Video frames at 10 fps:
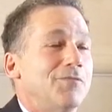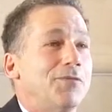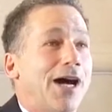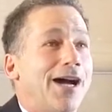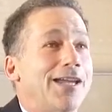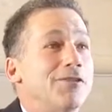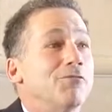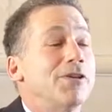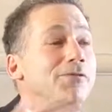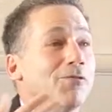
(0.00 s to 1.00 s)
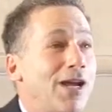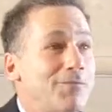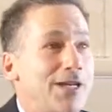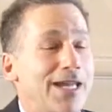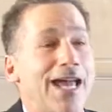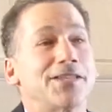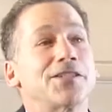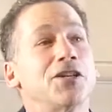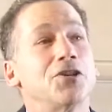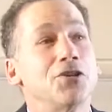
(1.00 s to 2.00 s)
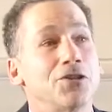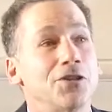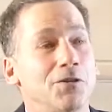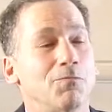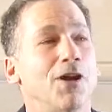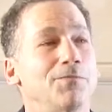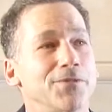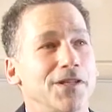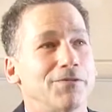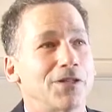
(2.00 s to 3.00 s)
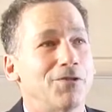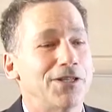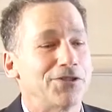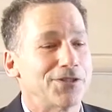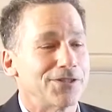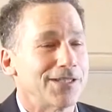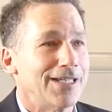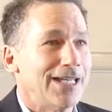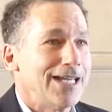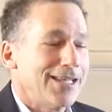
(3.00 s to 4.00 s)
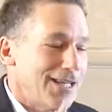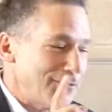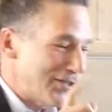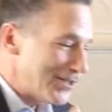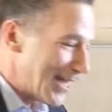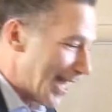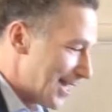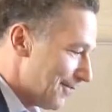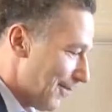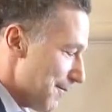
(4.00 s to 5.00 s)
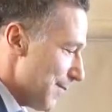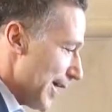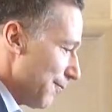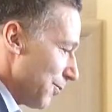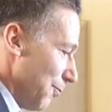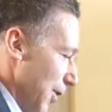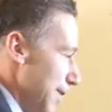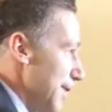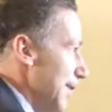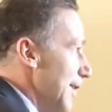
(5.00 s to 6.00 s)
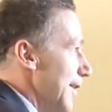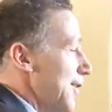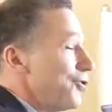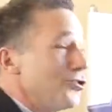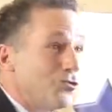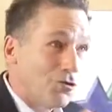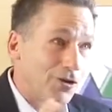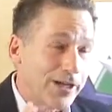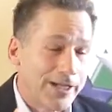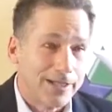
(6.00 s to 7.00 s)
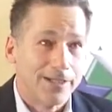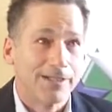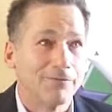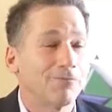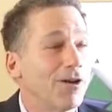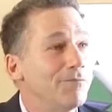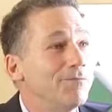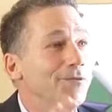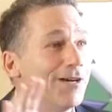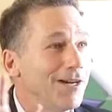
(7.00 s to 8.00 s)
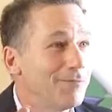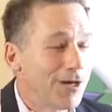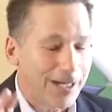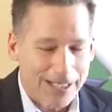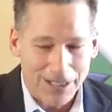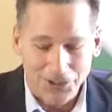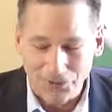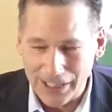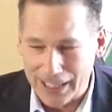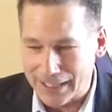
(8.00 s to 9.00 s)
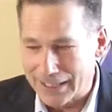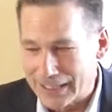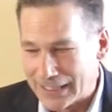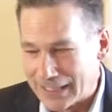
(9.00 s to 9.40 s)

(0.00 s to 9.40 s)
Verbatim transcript: by reframing, asking good problem solving questions. Let me just end, if I may, with one story from American history again